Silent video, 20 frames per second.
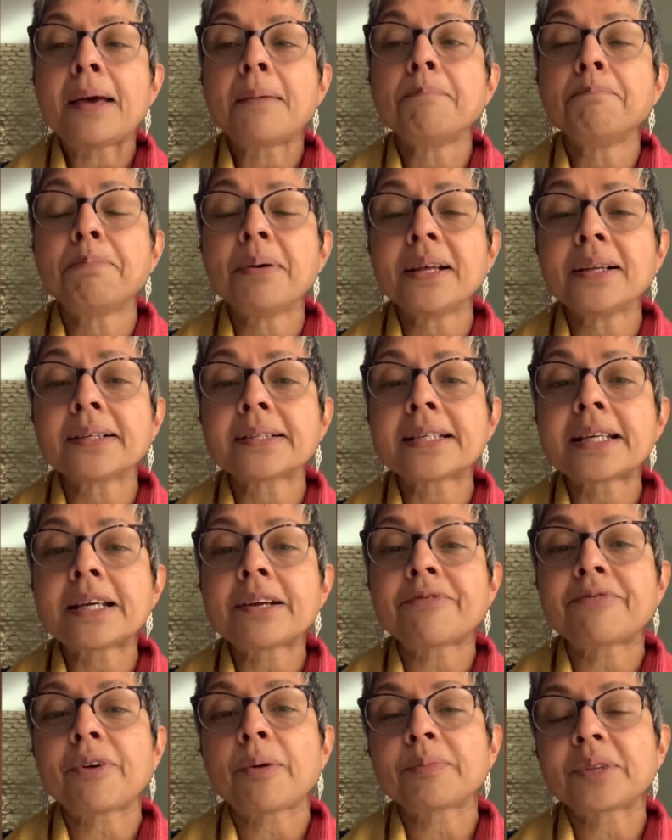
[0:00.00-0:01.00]
building
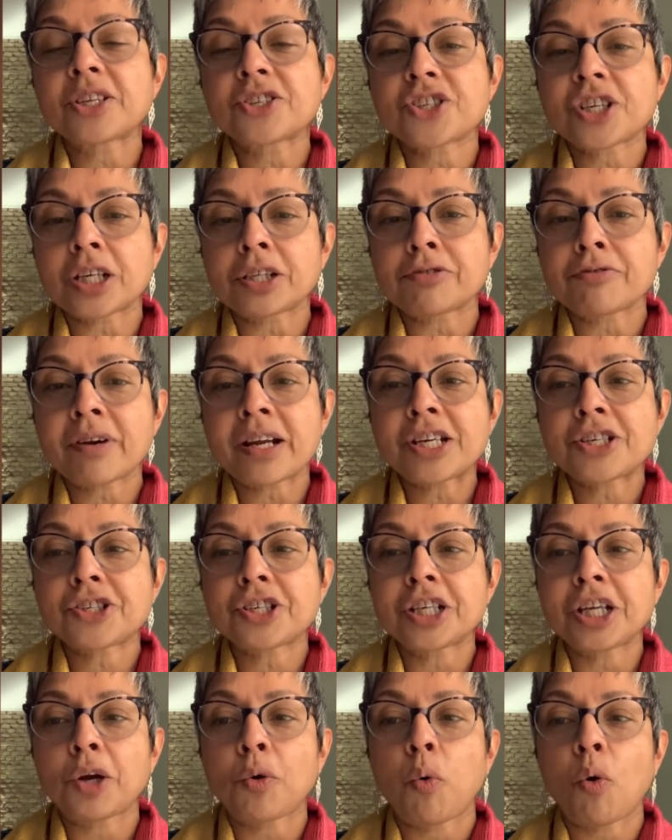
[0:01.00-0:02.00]
from the Generation
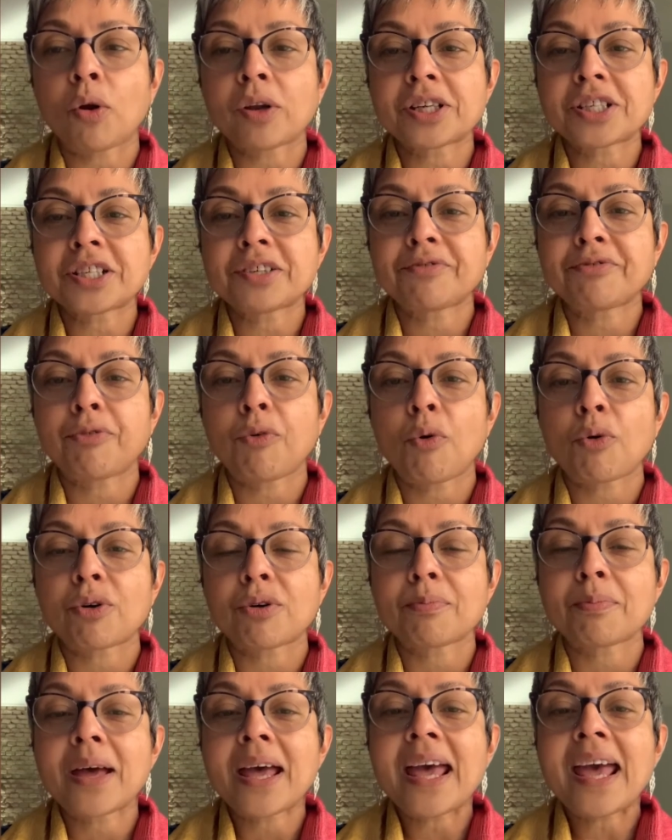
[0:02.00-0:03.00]
Equality
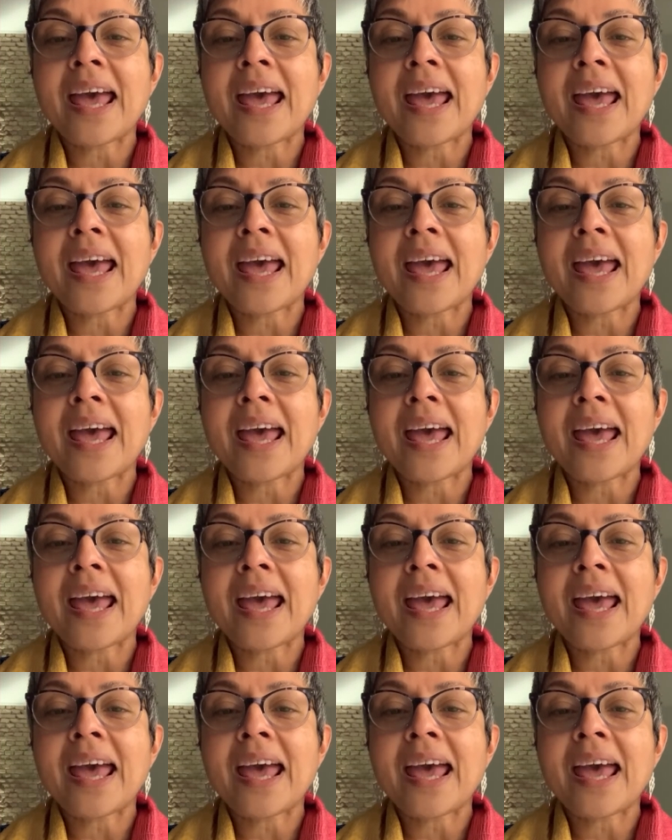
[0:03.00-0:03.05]
Forum